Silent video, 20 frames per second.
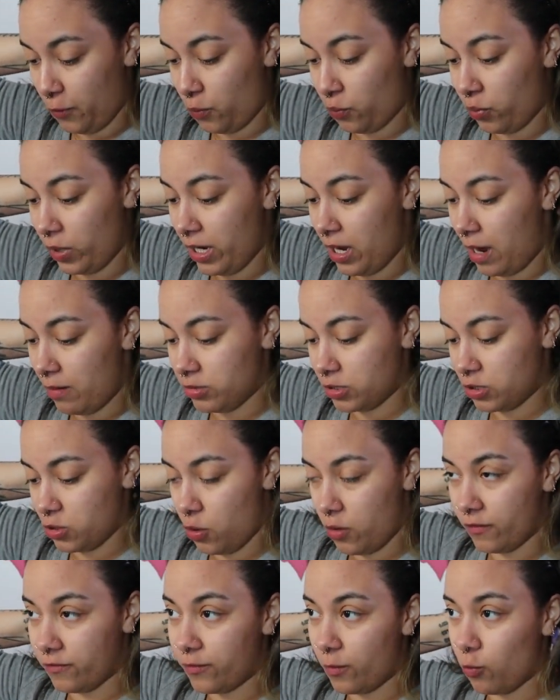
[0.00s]
for real. I'm just
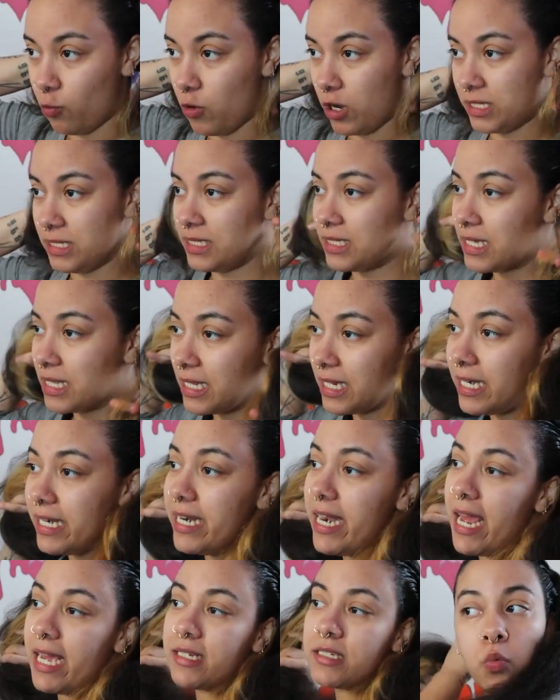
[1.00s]
going from one to the
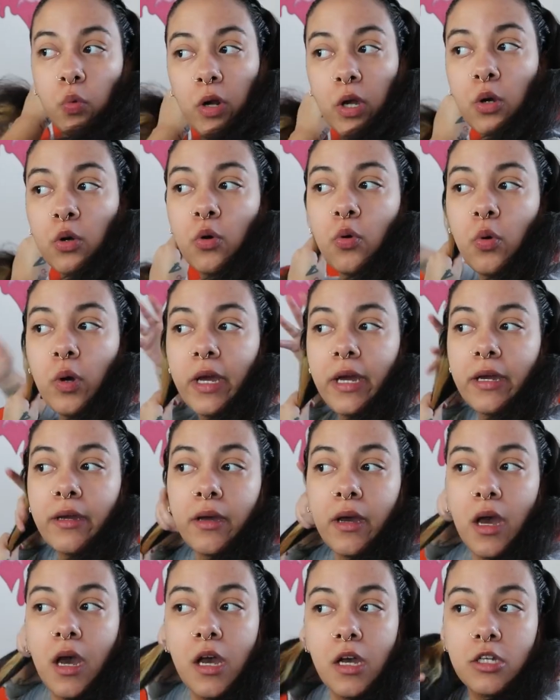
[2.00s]
next real quick.